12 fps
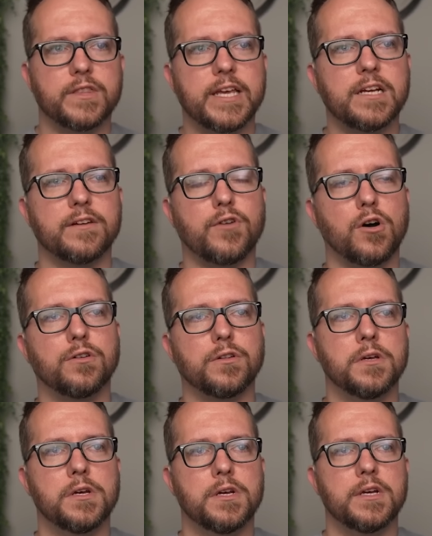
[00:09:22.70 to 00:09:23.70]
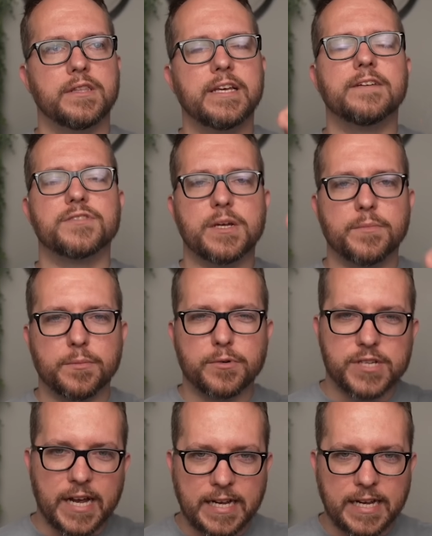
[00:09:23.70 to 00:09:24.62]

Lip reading: think of some of the most